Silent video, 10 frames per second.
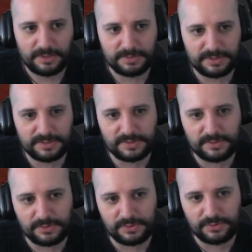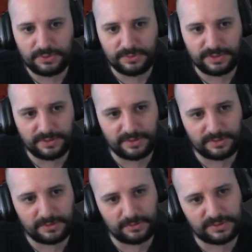But this is also new, and I think
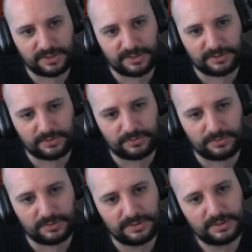it looks kind of cool.